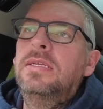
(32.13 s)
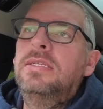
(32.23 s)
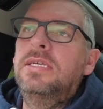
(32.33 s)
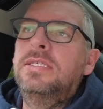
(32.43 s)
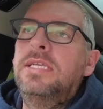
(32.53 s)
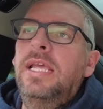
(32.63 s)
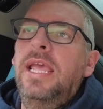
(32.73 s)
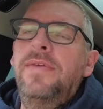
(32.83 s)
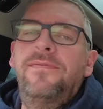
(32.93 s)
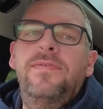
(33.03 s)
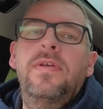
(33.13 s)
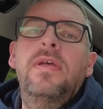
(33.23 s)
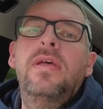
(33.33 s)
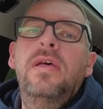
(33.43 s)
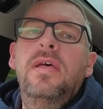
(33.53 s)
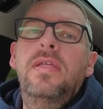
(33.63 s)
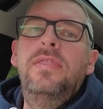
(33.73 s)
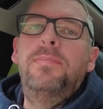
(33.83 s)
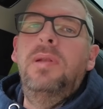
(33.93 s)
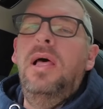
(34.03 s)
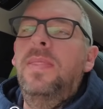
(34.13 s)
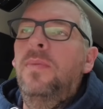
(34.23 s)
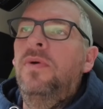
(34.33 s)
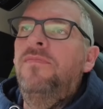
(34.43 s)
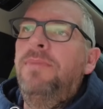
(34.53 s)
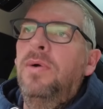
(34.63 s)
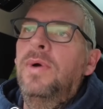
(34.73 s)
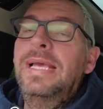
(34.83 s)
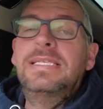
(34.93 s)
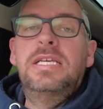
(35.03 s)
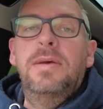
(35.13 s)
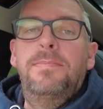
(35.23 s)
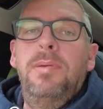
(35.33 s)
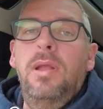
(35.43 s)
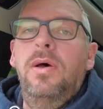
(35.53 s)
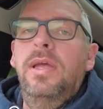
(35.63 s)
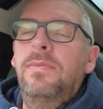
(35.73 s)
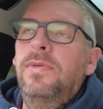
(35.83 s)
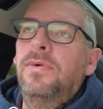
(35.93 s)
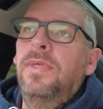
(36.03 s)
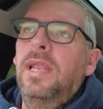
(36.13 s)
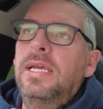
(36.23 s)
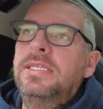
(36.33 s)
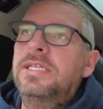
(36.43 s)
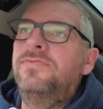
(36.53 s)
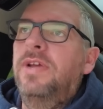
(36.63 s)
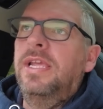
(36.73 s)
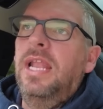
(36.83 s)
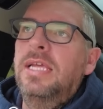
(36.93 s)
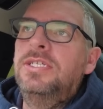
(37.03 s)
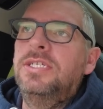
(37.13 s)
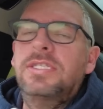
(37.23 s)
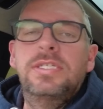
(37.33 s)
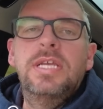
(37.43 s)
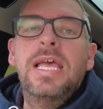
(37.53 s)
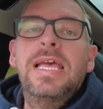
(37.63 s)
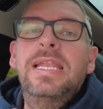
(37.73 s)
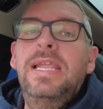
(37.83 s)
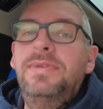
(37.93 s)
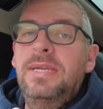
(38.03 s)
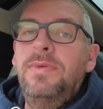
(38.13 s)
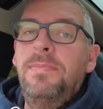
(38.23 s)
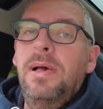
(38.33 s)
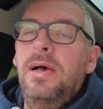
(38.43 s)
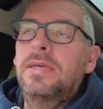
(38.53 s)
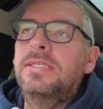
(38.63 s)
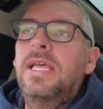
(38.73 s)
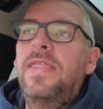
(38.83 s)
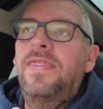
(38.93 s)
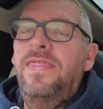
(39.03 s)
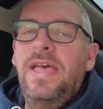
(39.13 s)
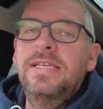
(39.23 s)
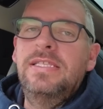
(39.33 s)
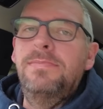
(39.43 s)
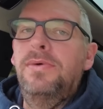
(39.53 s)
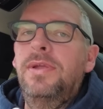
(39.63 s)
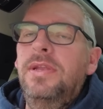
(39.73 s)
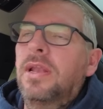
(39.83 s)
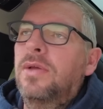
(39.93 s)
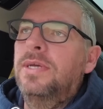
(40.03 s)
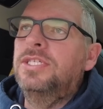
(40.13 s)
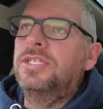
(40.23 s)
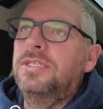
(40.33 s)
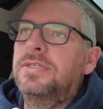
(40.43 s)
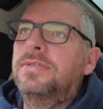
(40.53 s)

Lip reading: to see if the plant that we've built is compliant with all the latest regulations. Now, did we pass? That's the million-dollar question.